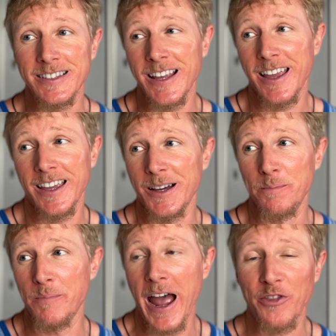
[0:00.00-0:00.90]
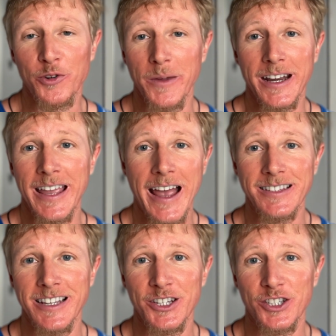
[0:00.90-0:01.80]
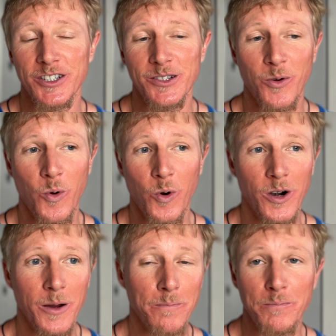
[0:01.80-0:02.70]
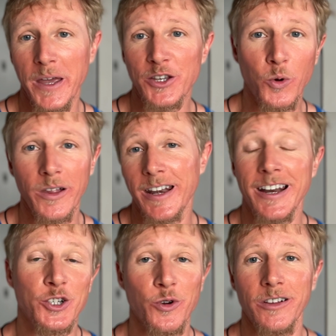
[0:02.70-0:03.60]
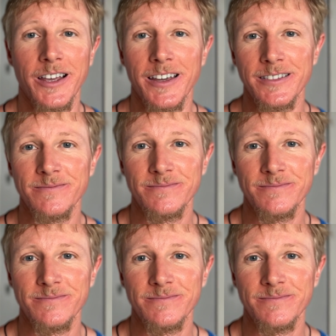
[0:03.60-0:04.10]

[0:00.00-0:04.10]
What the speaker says: say, a bathroom at a gas station or a pit toilet at a trailhead.